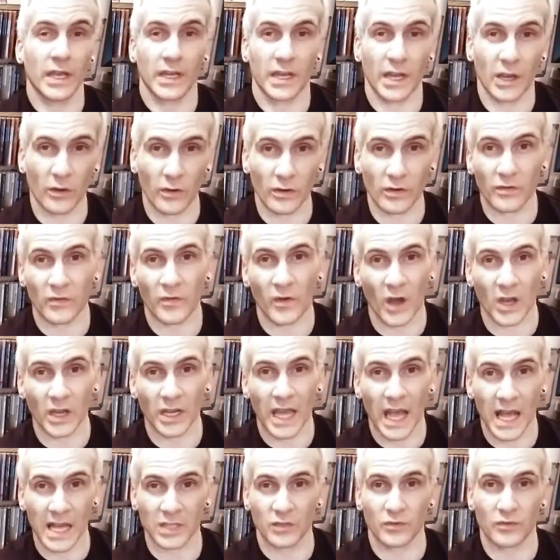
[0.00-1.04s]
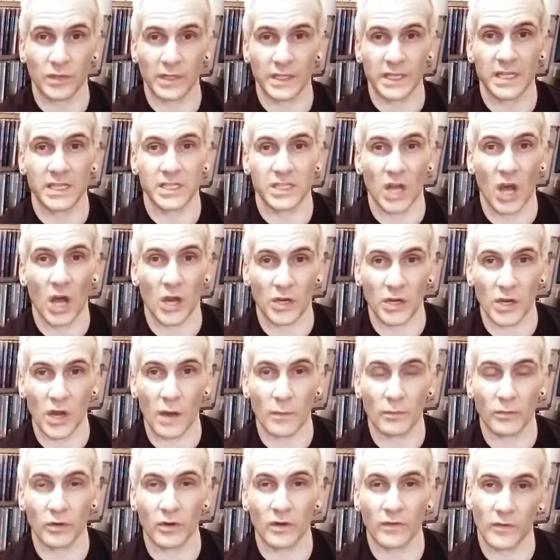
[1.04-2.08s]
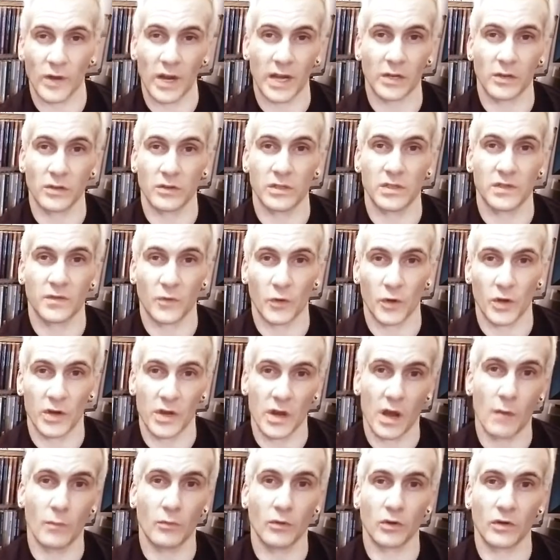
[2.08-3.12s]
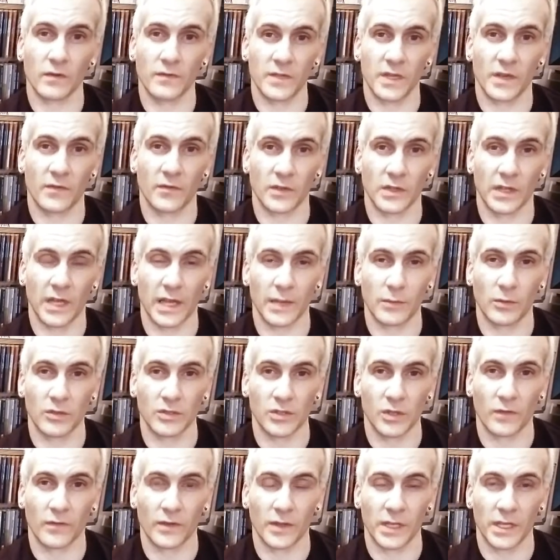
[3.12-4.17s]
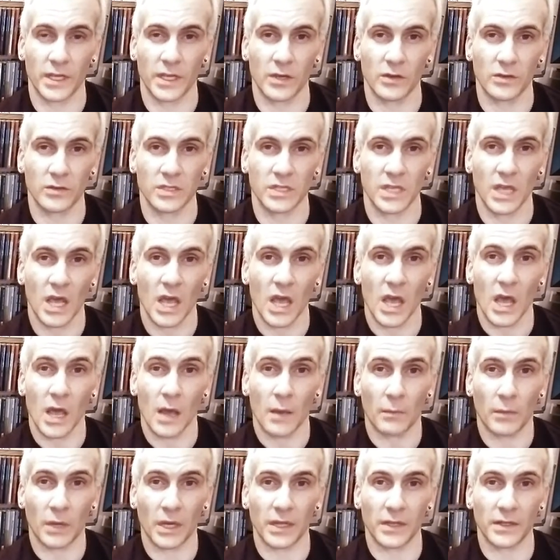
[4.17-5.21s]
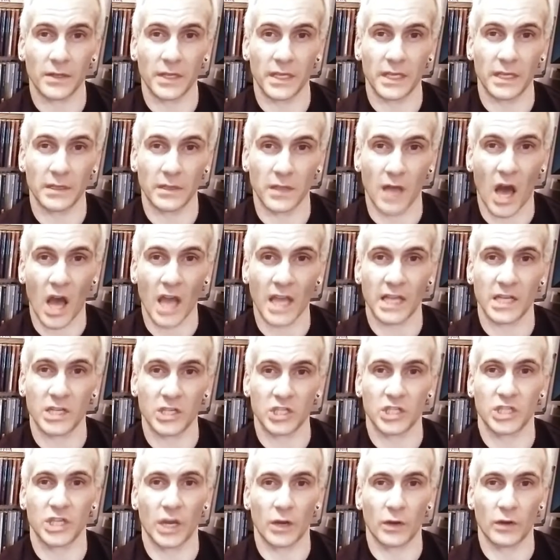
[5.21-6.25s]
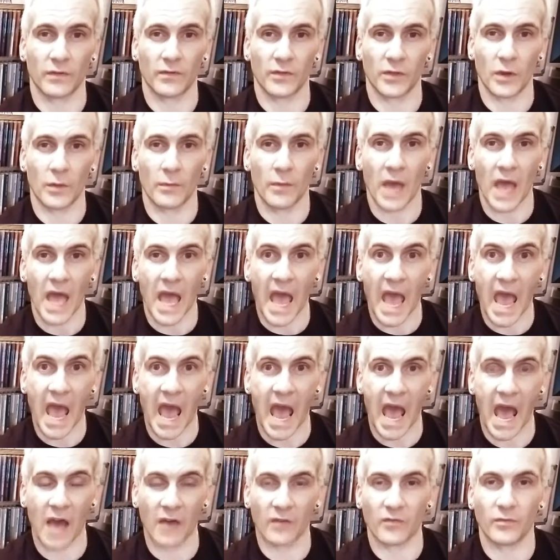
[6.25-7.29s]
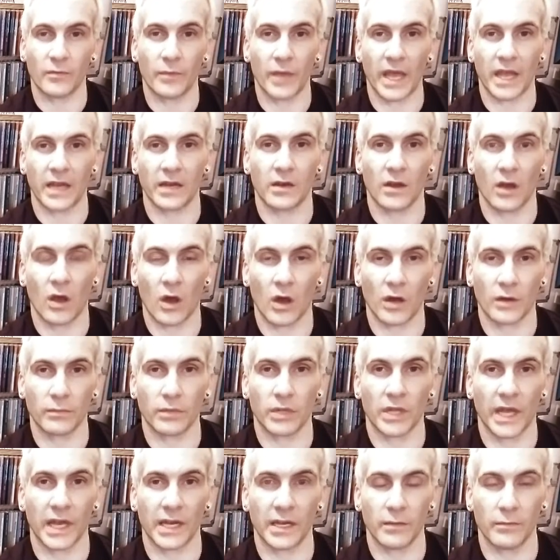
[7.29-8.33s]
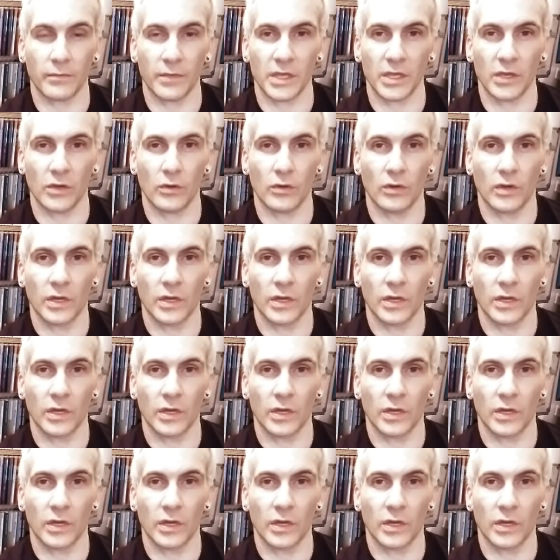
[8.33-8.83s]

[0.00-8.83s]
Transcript: Aaron Funk has released a number of records for a number of different labels over the years, but the lion's share of them have been on Planet Mu,